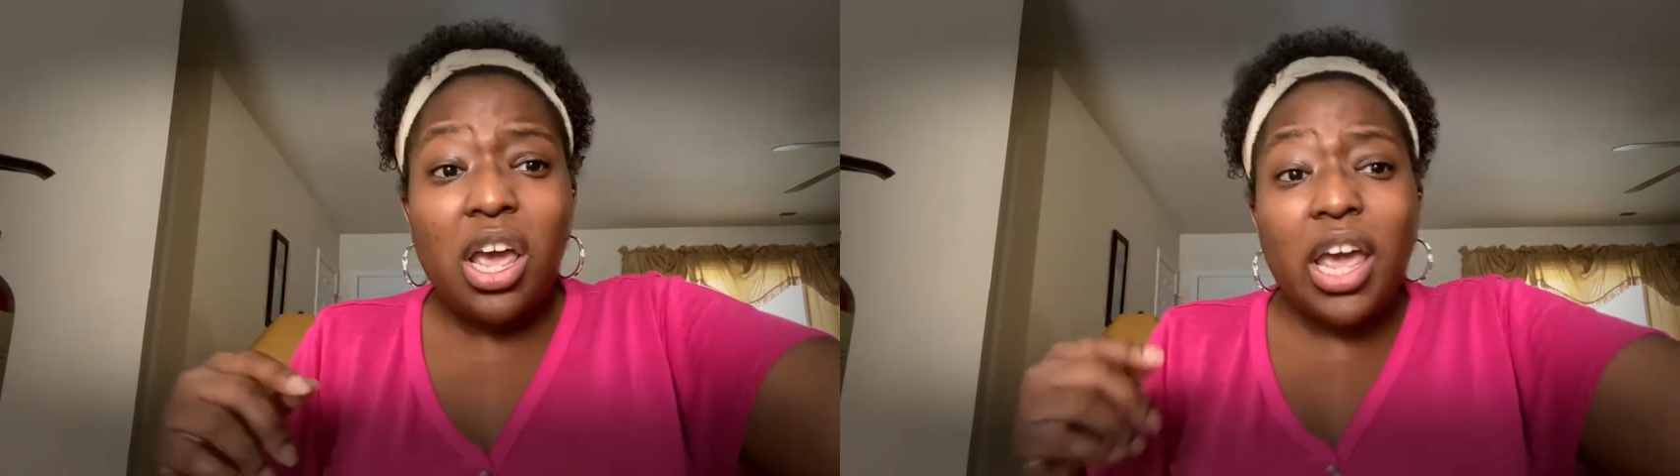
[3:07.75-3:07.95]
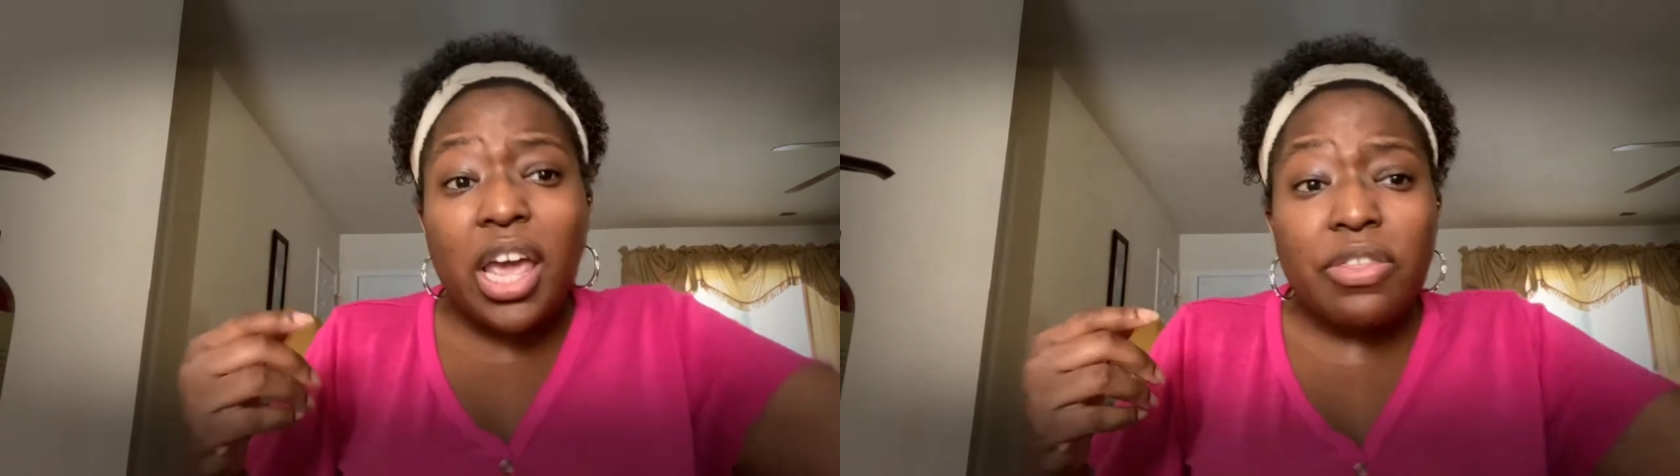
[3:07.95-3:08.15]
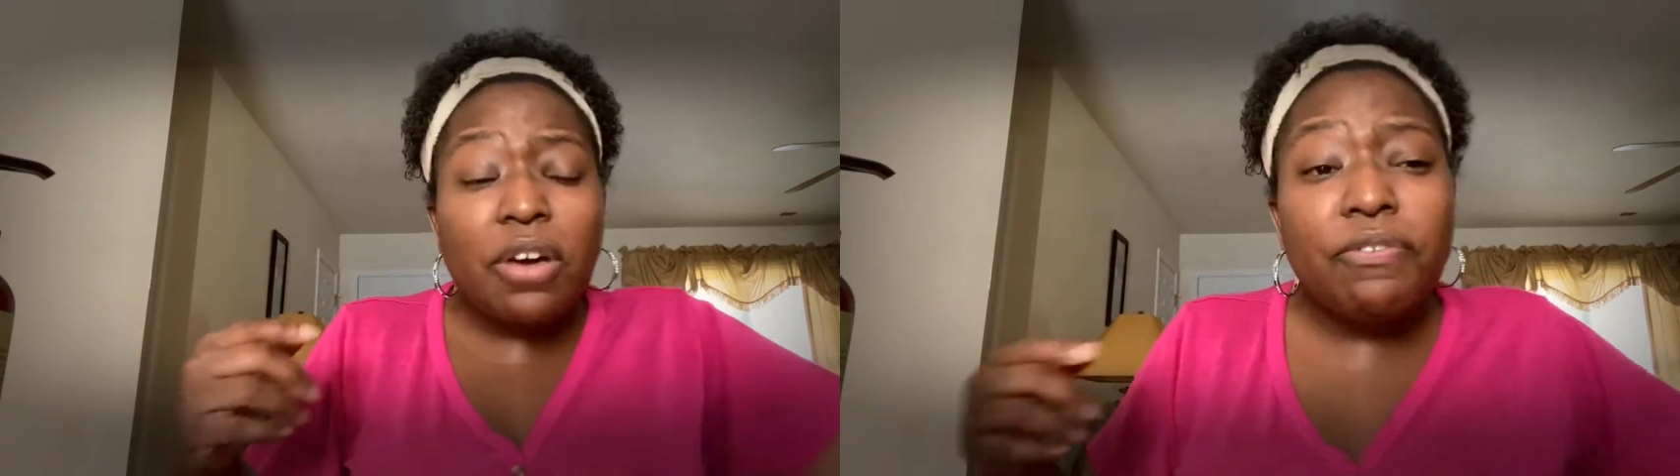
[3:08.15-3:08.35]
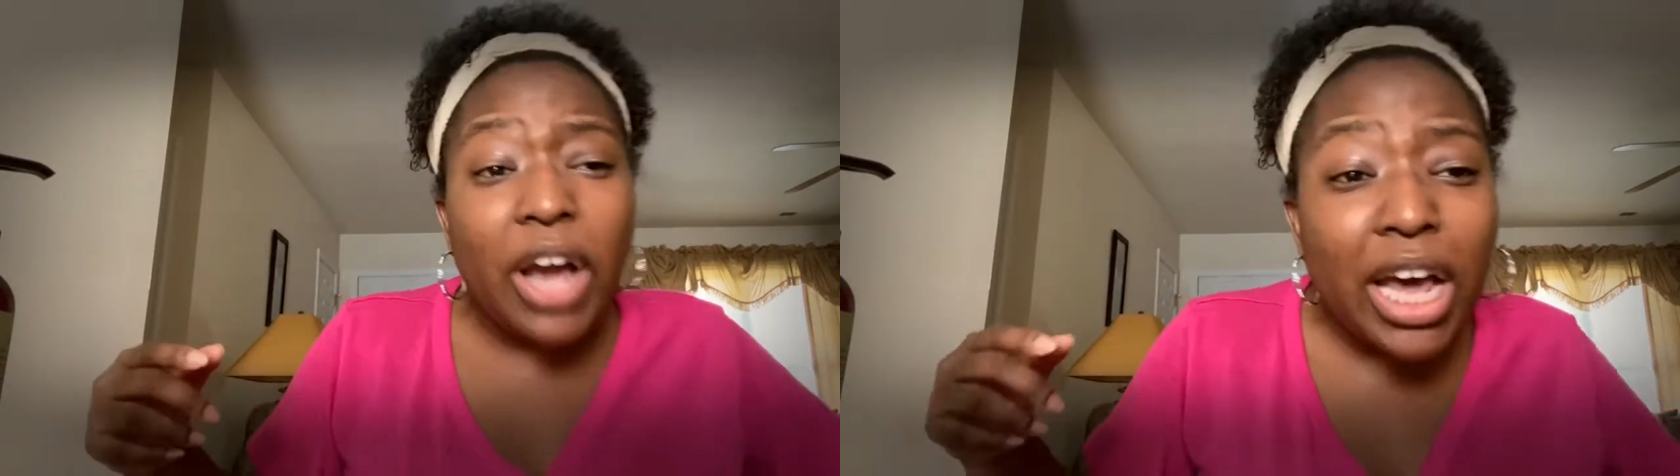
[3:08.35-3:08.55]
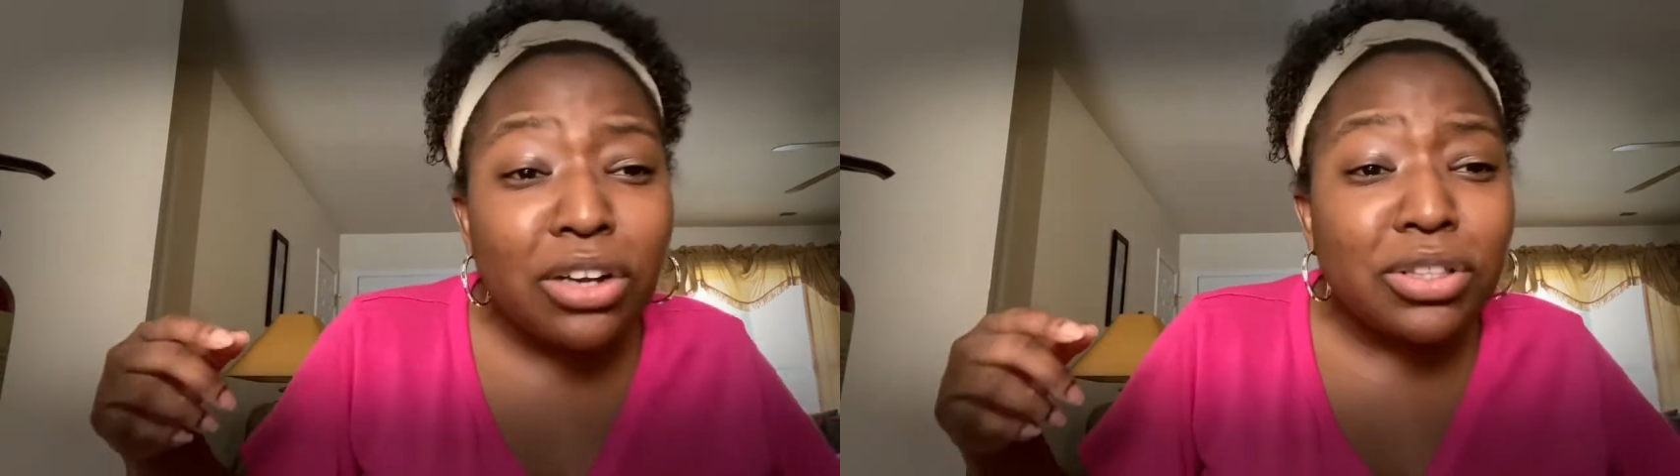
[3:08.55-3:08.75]
And the
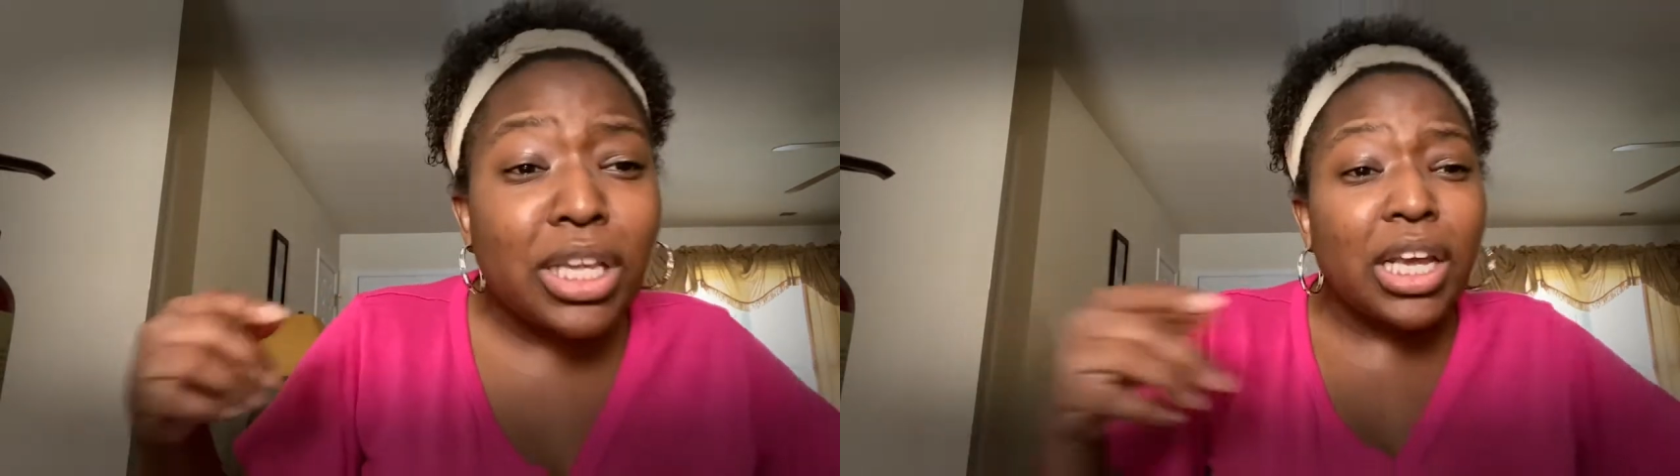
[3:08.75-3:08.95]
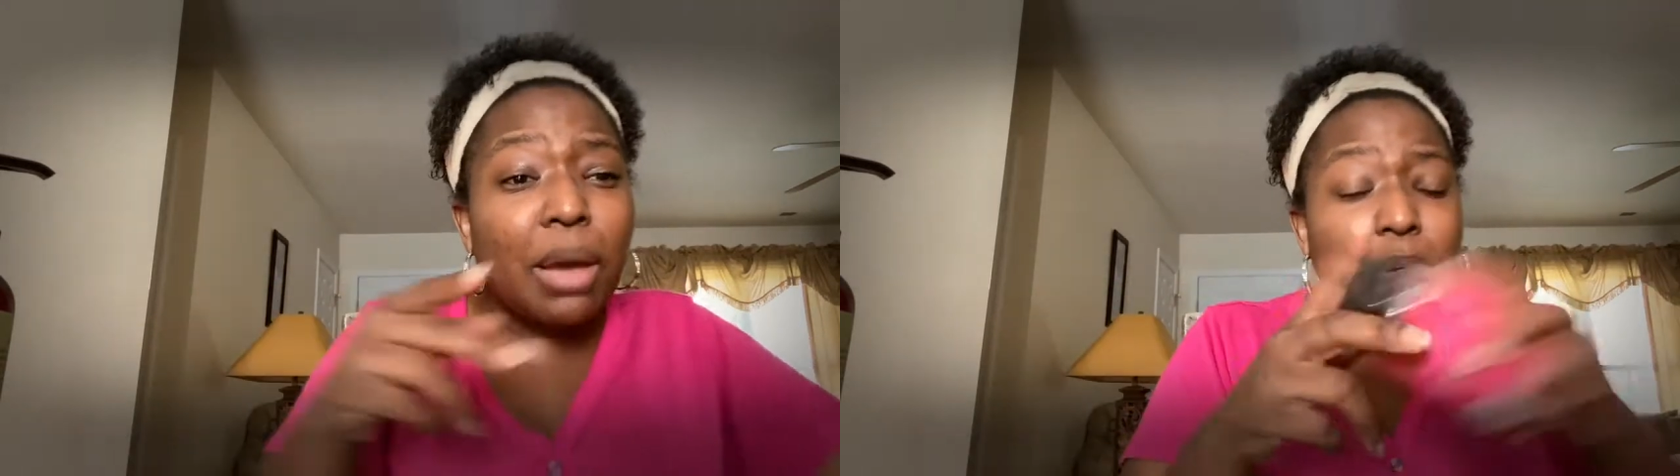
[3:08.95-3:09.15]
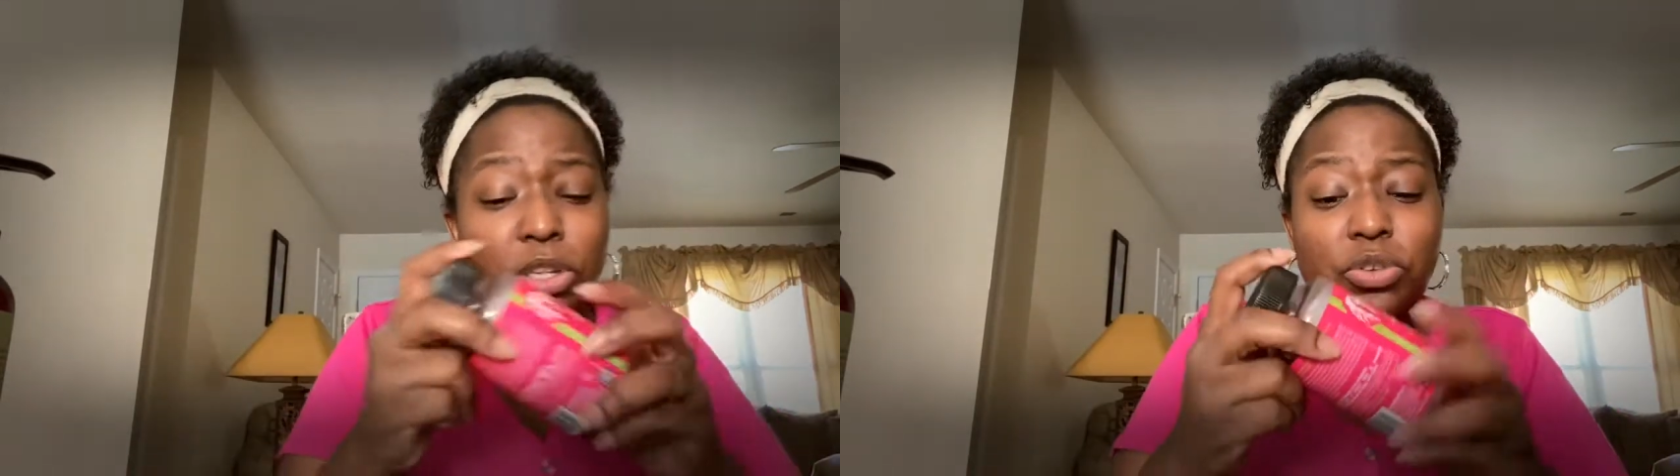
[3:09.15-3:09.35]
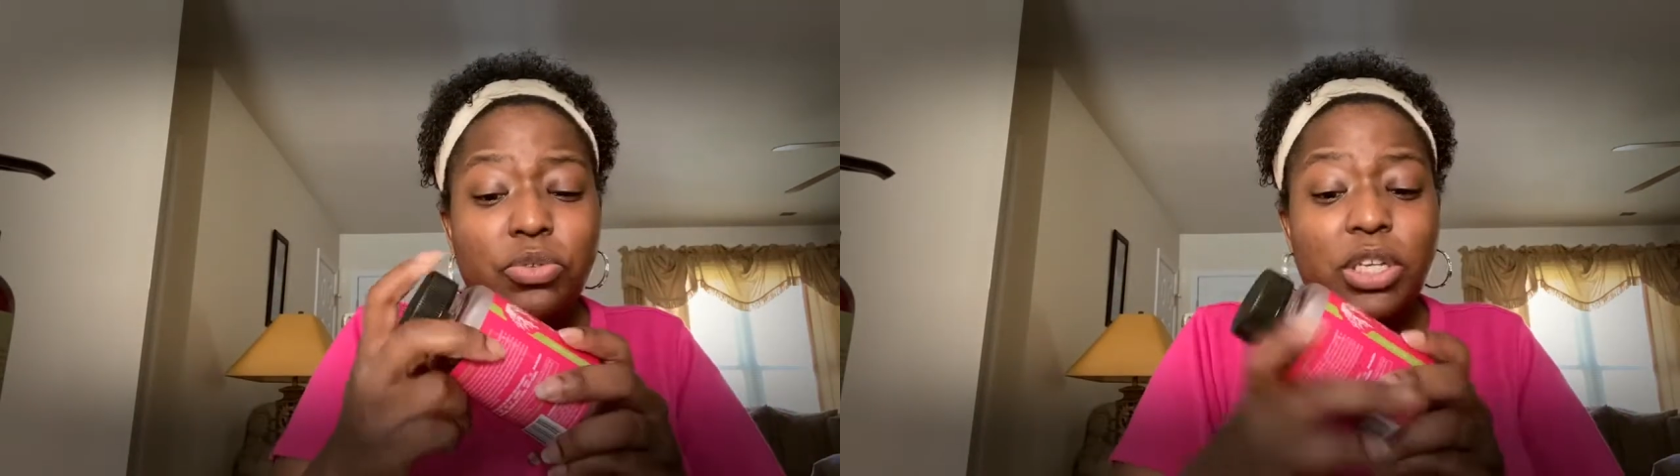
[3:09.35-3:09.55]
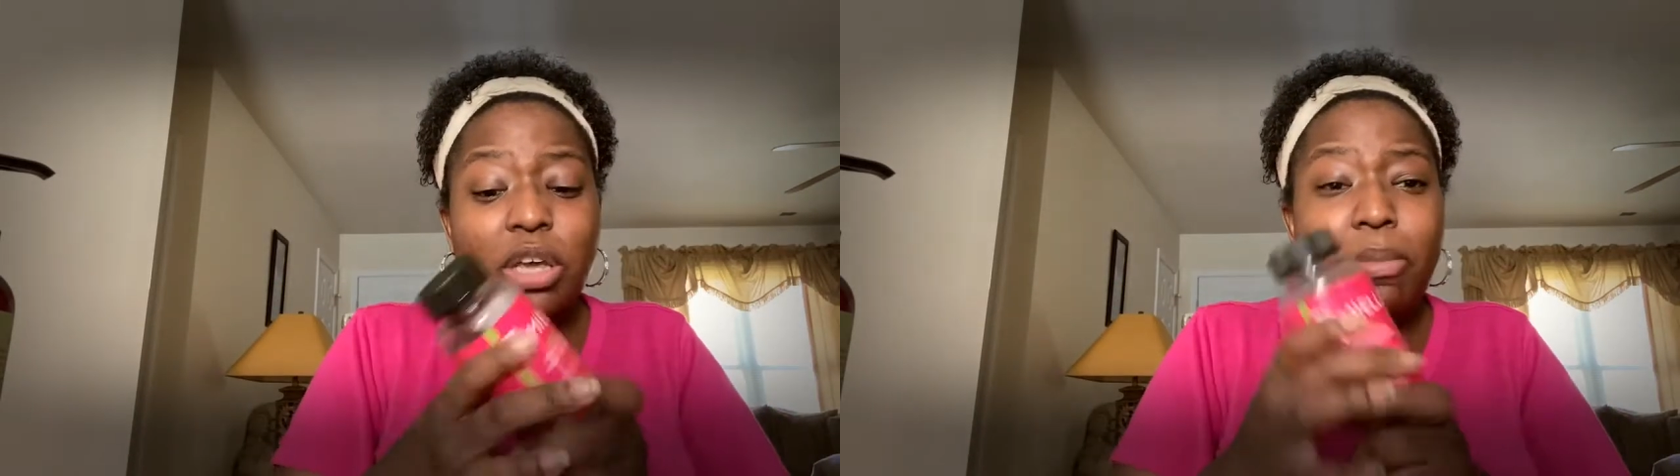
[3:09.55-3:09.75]
final thing I've been
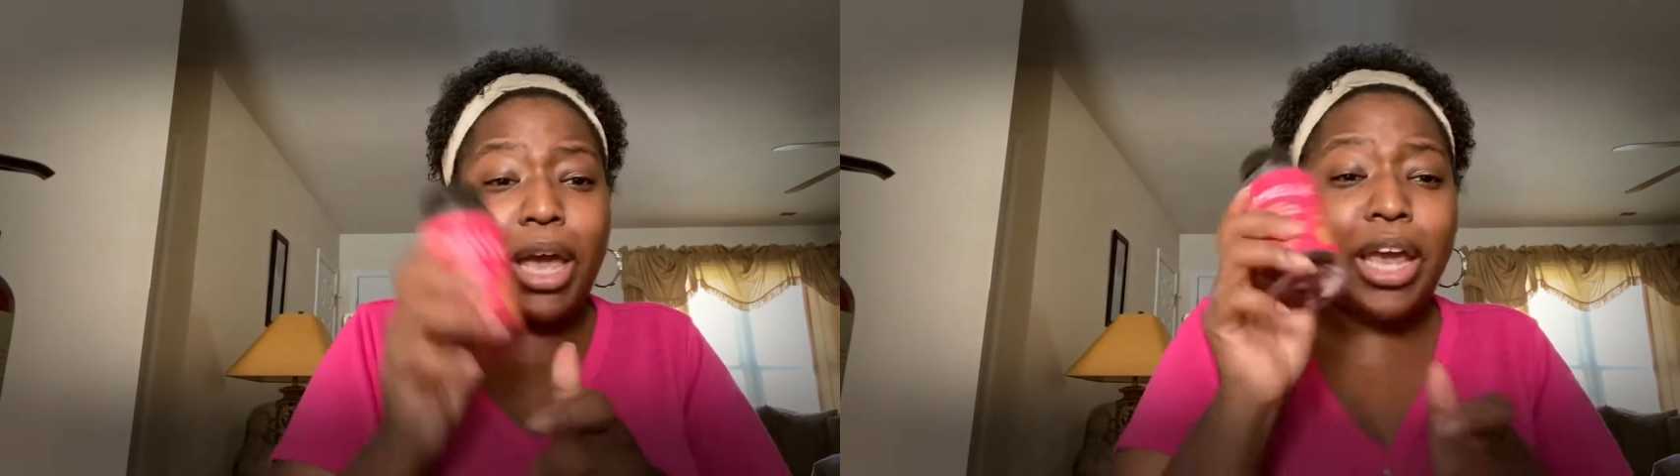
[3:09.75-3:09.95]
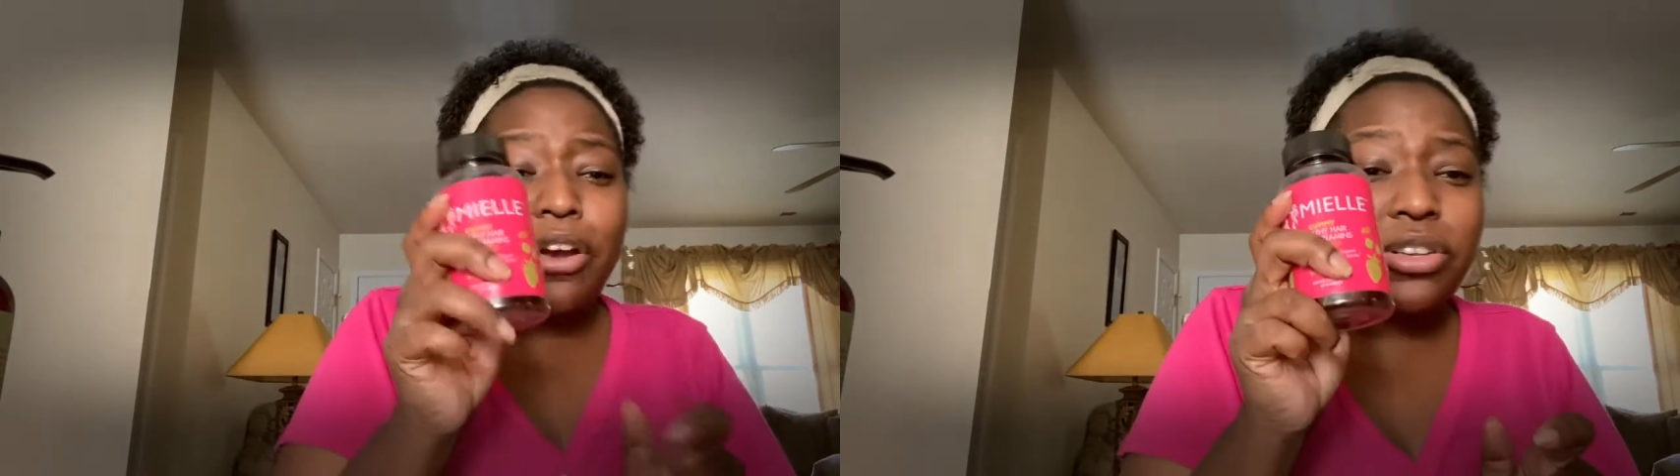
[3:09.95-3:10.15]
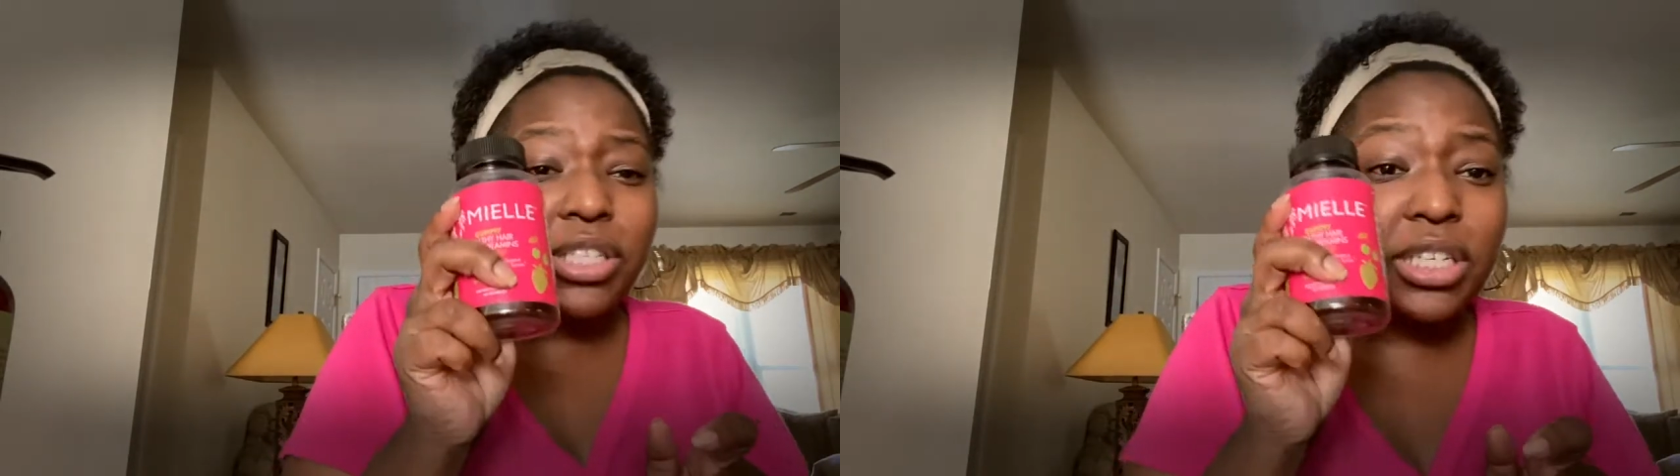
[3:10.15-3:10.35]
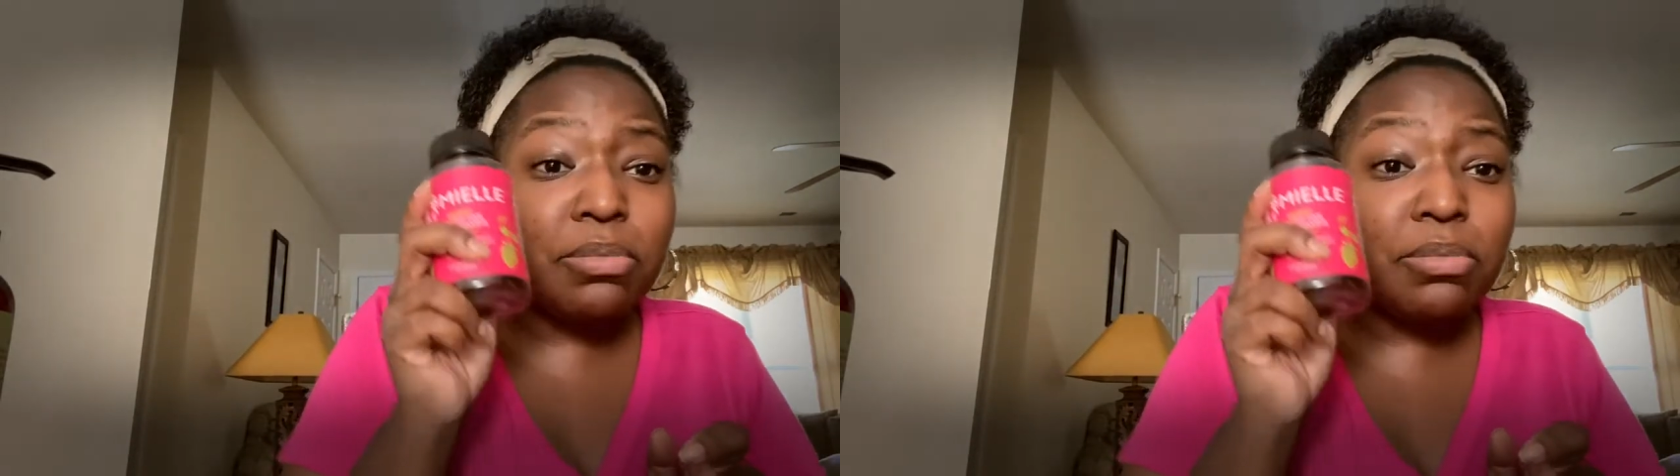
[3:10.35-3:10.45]
using in my hair is